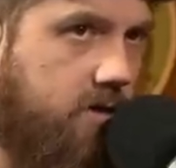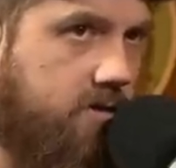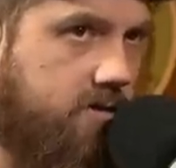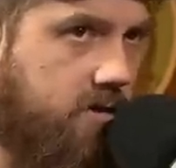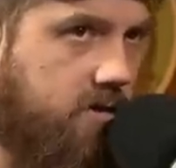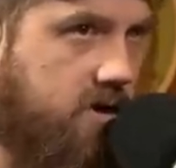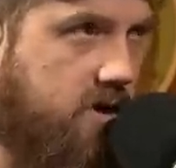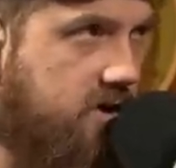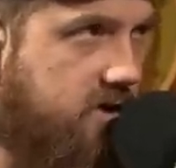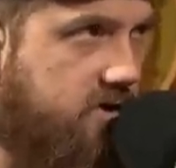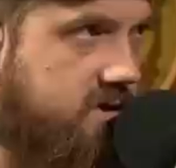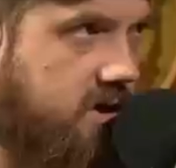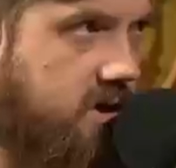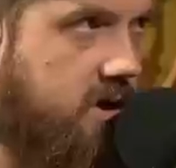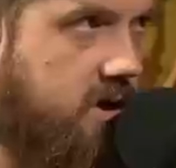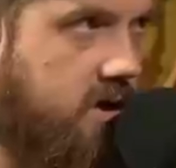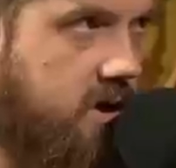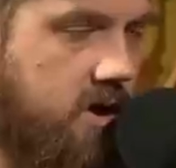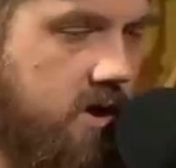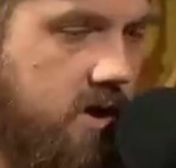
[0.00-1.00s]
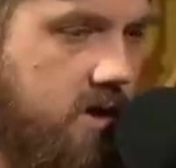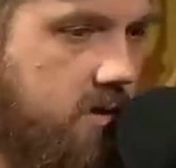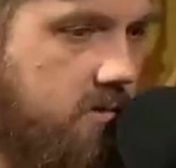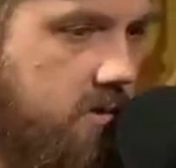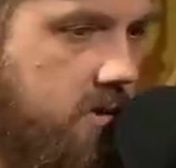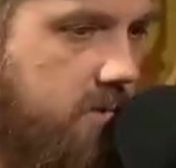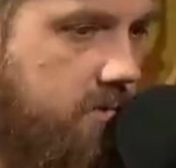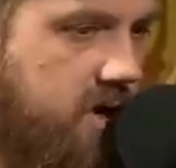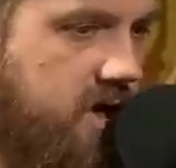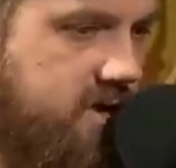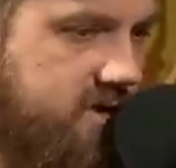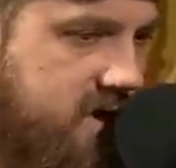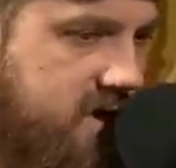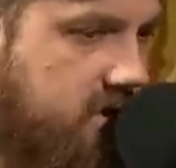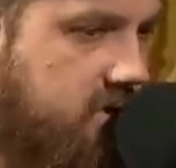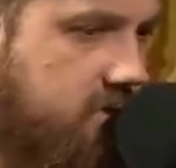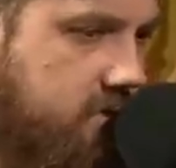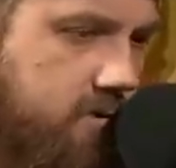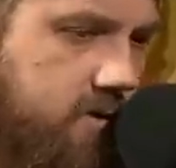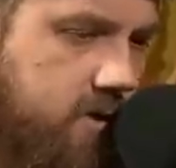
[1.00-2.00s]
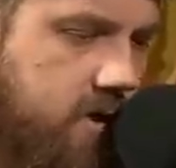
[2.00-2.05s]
So he's because that